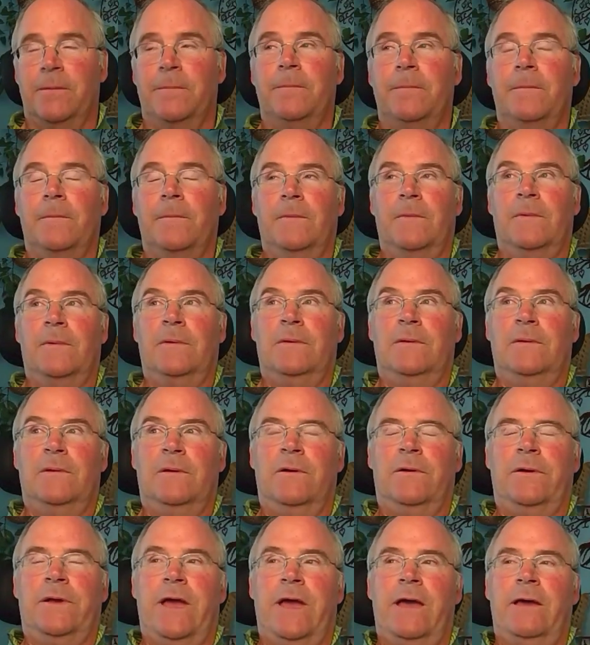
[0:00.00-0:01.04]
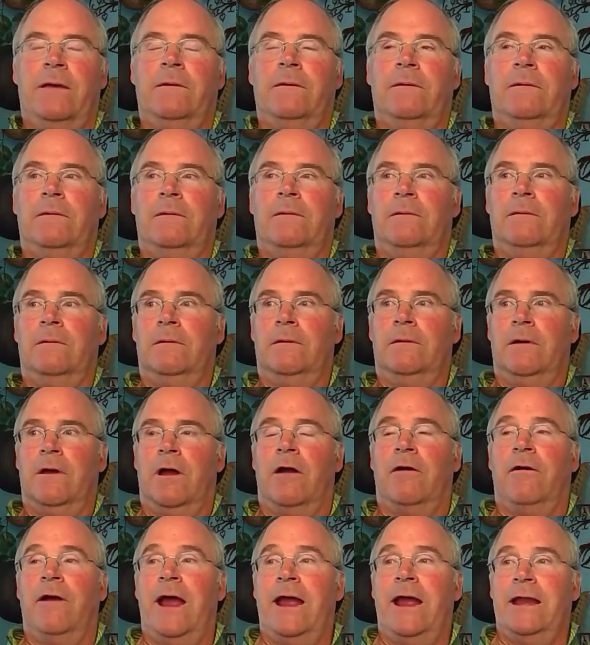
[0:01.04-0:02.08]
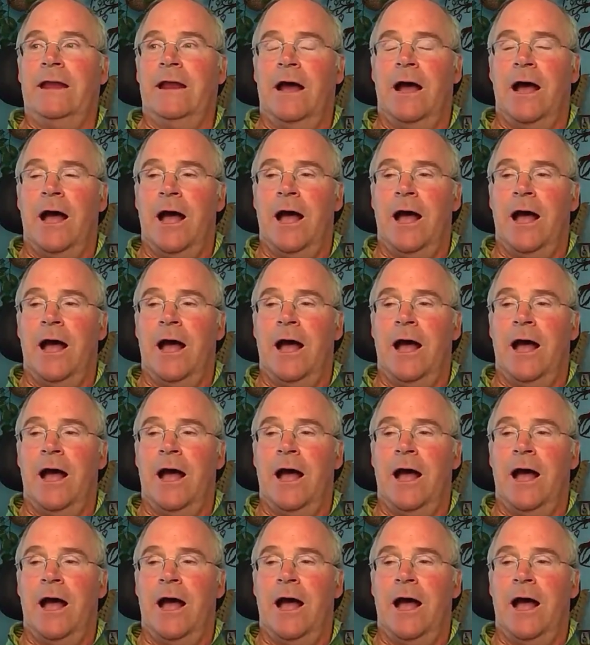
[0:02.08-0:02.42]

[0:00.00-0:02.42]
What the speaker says: Yep. Okay. All right.